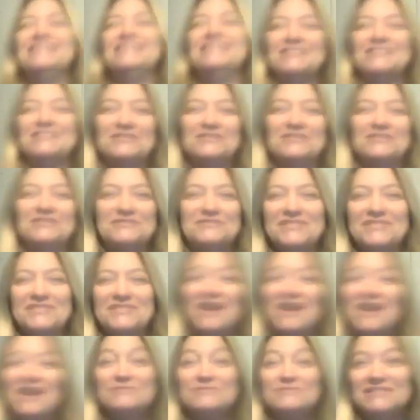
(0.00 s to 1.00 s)
So
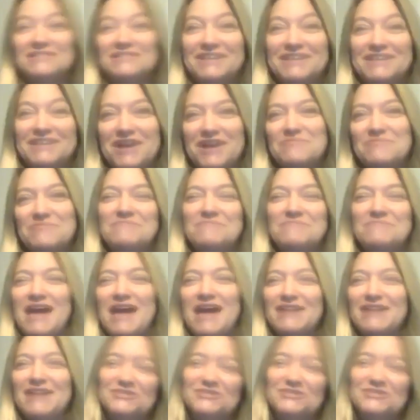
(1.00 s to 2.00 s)
that was like coming back.